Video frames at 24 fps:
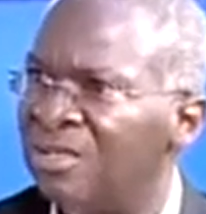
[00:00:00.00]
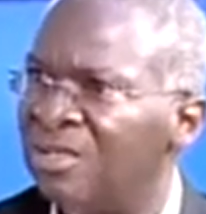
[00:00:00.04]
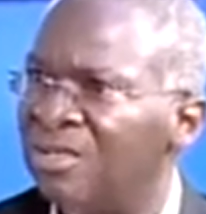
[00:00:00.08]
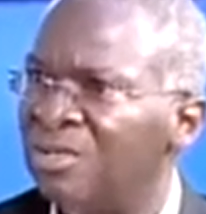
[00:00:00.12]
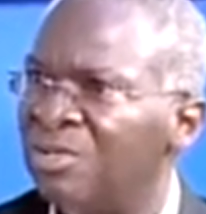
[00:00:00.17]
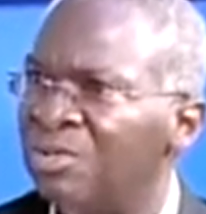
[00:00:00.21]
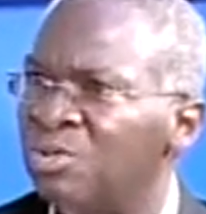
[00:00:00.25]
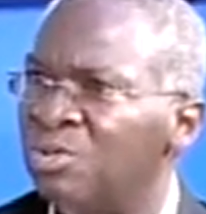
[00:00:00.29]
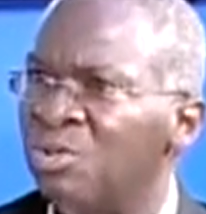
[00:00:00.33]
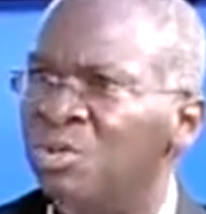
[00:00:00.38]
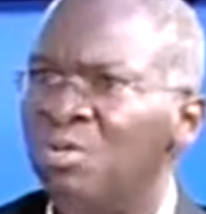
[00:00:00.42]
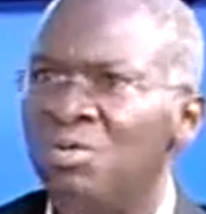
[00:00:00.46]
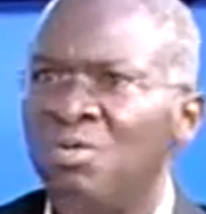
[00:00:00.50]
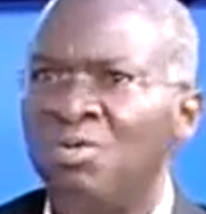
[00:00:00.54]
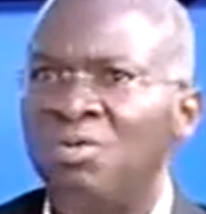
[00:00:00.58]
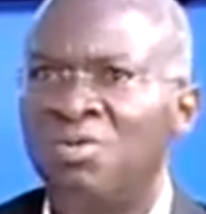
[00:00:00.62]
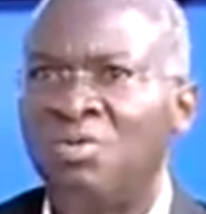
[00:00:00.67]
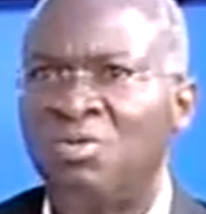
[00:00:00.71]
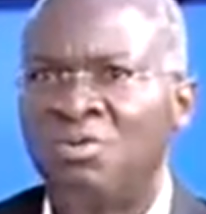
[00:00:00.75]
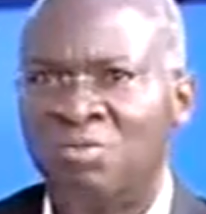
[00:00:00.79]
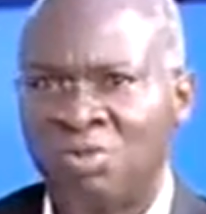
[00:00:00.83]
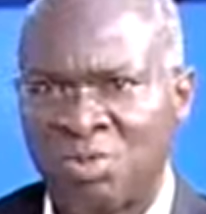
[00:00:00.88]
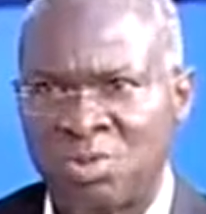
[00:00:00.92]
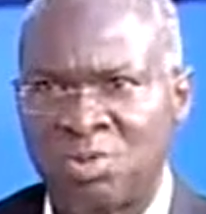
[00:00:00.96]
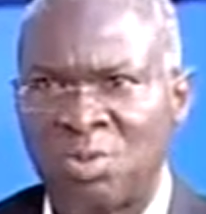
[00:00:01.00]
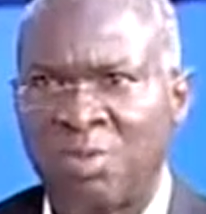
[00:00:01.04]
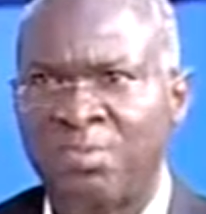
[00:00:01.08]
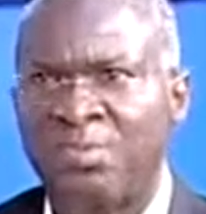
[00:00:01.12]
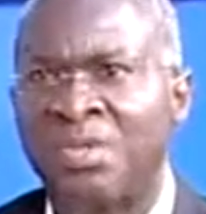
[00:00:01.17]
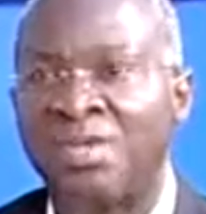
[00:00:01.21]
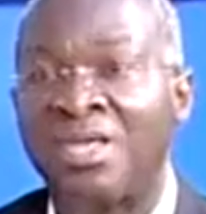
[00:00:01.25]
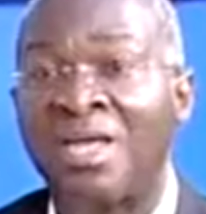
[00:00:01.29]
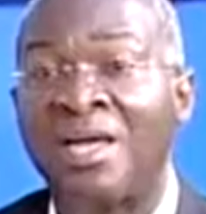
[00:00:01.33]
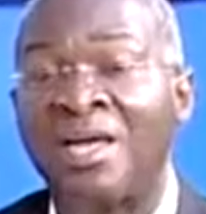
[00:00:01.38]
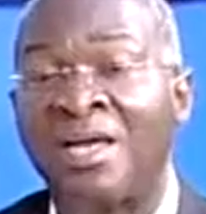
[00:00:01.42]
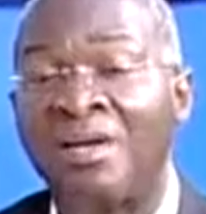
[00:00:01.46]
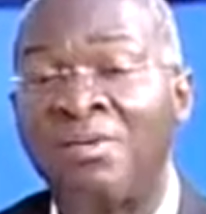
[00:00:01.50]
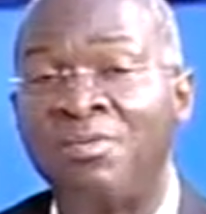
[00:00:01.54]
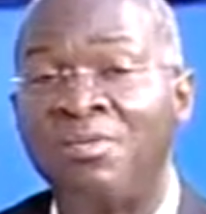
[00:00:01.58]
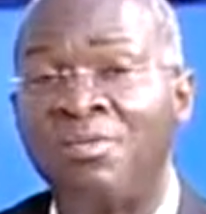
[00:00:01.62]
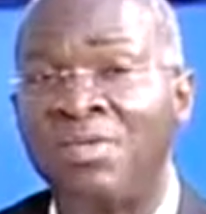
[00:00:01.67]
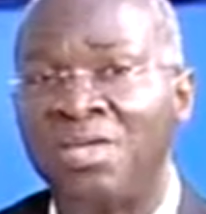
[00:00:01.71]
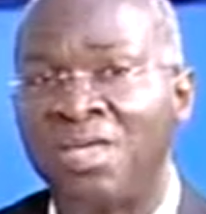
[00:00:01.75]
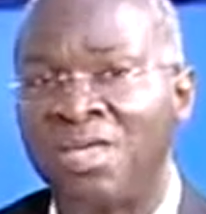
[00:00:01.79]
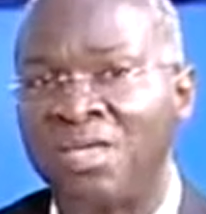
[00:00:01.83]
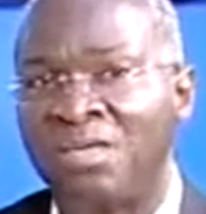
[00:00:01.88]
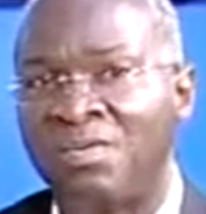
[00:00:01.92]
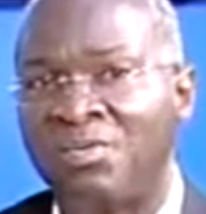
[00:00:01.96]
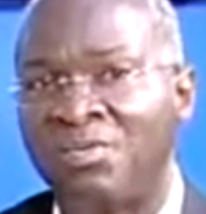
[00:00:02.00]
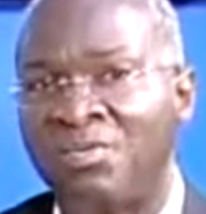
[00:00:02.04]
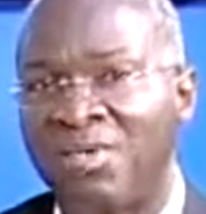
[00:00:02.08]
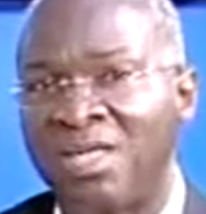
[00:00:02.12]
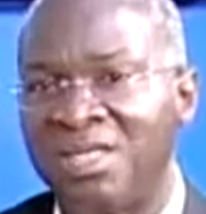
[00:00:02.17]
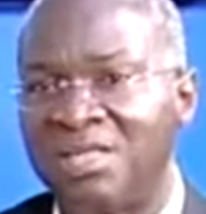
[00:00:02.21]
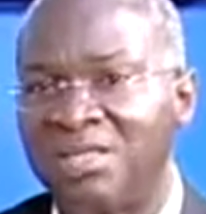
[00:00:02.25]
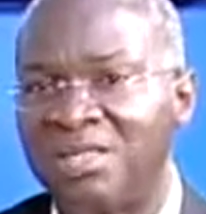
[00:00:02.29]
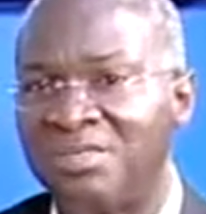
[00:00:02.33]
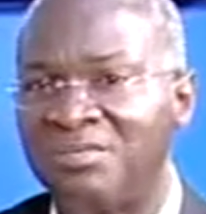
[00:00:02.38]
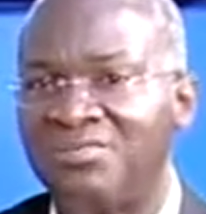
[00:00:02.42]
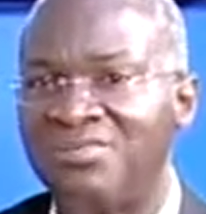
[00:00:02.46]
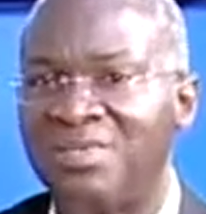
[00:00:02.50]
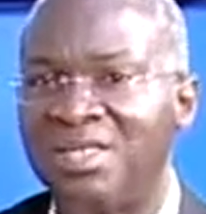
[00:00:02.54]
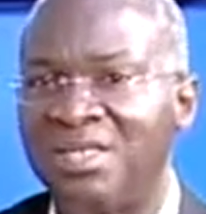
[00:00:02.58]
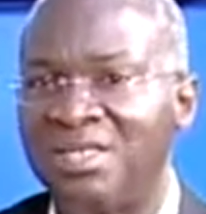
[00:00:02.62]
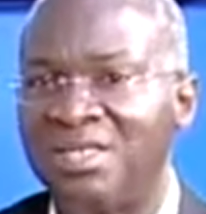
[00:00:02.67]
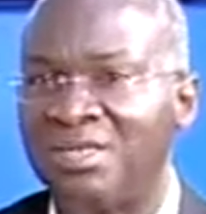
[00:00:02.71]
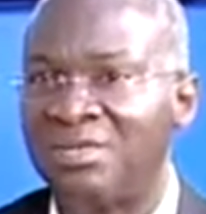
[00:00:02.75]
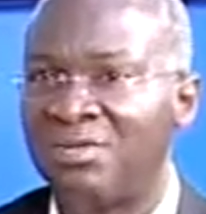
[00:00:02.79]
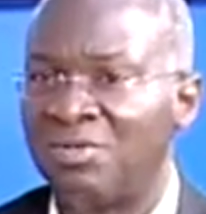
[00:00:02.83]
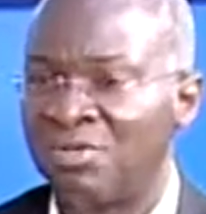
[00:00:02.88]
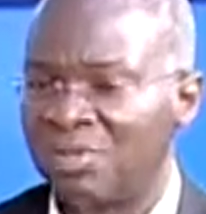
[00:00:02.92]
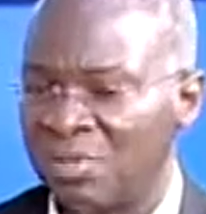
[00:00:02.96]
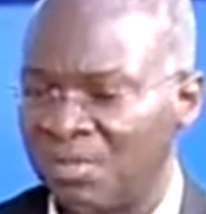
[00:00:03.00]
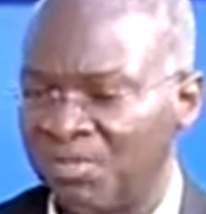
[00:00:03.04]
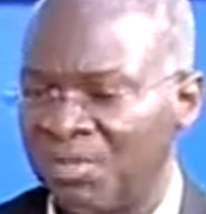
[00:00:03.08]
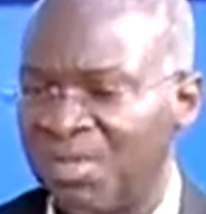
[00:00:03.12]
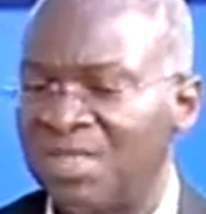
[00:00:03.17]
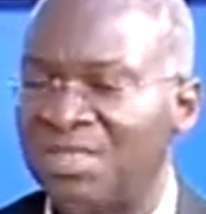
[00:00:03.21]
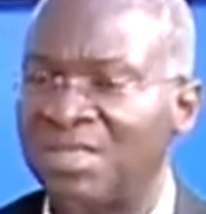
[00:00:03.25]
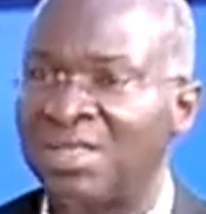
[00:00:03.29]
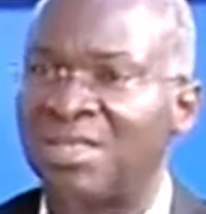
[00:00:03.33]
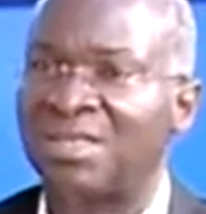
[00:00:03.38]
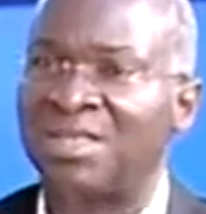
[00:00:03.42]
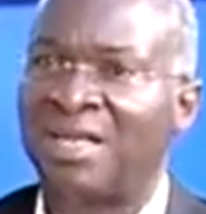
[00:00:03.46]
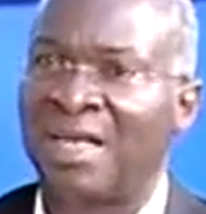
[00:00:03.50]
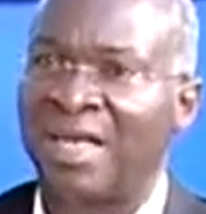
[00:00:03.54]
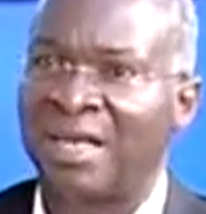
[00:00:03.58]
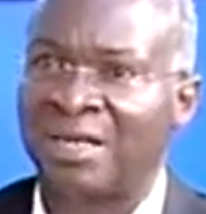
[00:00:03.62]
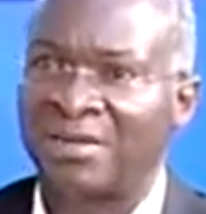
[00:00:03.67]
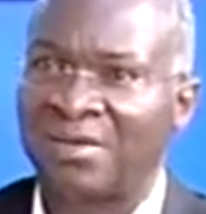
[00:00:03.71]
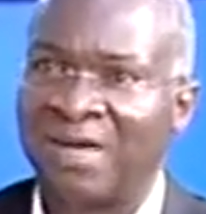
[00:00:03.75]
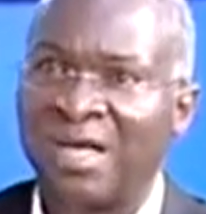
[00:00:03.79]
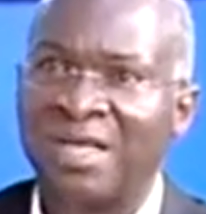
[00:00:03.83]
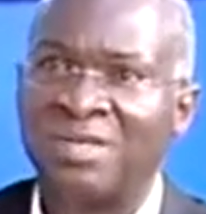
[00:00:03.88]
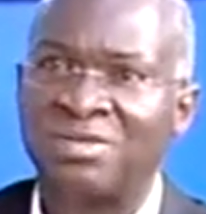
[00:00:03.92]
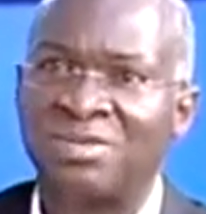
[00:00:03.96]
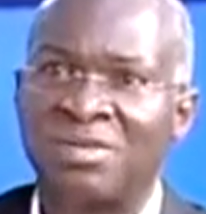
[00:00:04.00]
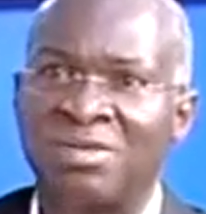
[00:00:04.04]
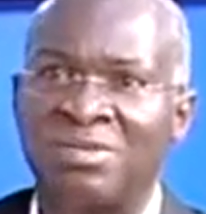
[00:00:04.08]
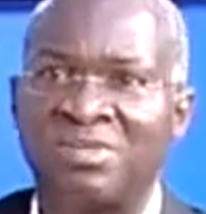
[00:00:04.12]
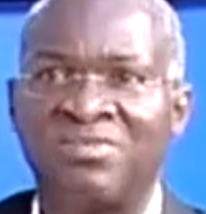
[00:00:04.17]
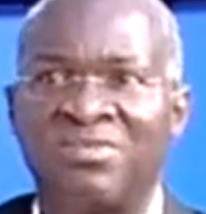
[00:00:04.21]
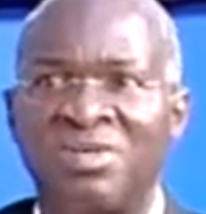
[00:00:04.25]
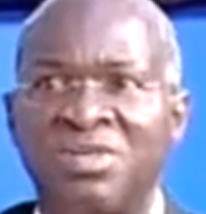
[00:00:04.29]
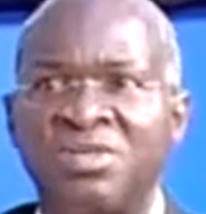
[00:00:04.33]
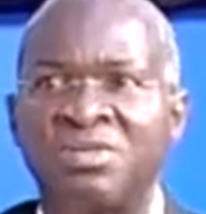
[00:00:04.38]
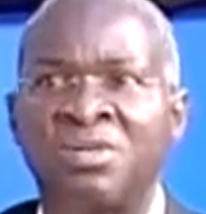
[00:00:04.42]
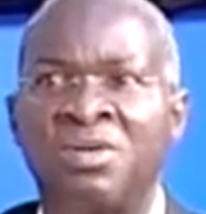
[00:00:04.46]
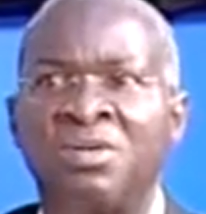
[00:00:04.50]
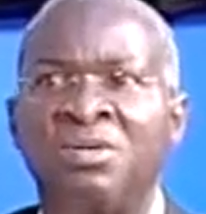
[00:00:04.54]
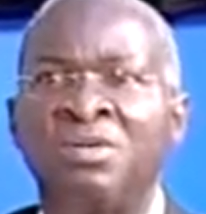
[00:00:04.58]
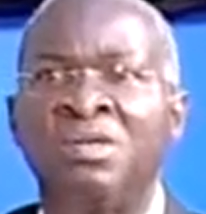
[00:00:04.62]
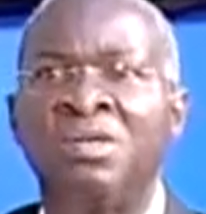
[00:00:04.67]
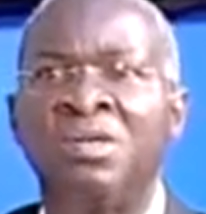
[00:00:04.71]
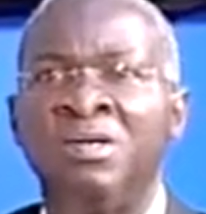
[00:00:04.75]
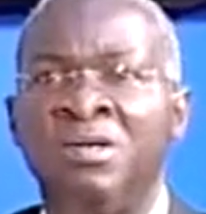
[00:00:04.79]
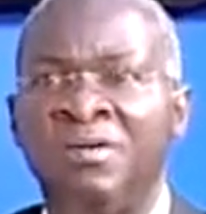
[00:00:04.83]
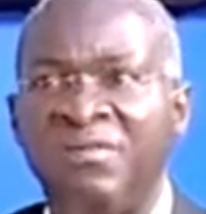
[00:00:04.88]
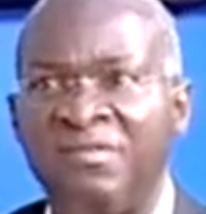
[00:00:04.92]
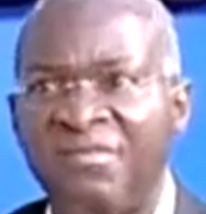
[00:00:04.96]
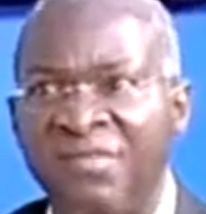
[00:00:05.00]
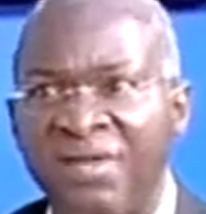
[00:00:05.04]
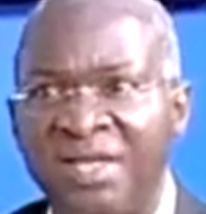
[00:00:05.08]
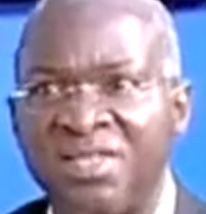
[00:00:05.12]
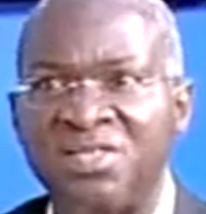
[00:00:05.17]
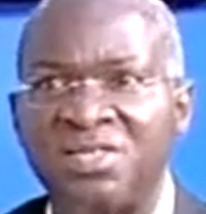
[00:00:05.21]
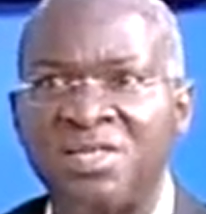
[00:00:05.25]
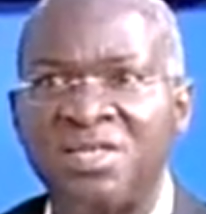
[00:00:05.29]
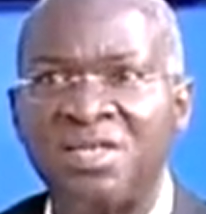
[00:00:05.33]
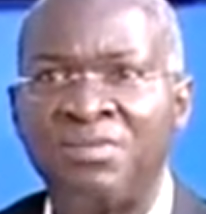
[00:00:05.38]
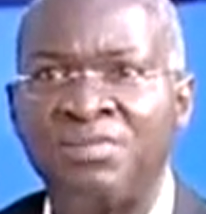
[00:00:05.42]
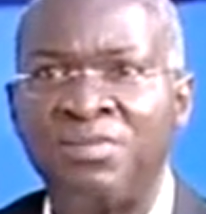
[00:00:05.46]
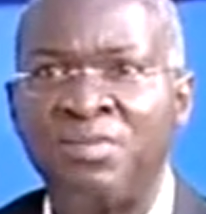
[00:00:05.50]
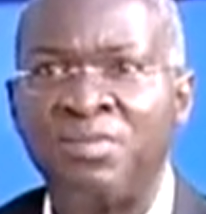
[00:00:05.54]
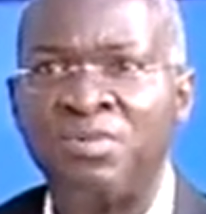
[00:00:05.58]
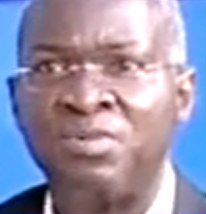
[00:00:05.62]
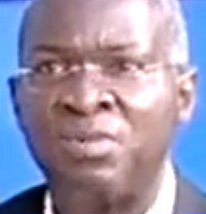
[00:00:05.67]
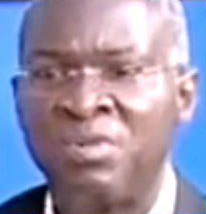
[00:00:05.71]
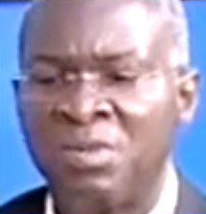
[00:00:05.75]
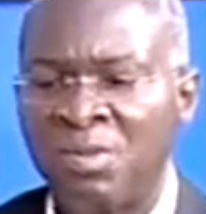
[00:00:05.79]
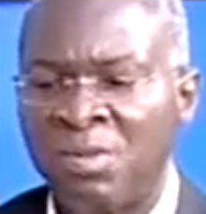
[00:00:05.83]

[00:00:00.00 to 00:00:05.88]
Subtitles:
So we support them, and we intervene in those places like rice cultivation, vegetables,